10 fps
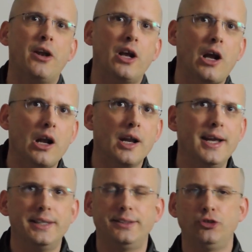and a
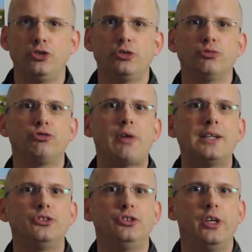clear digital
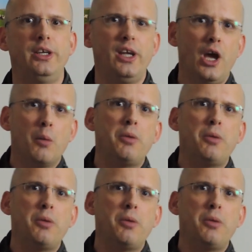strategy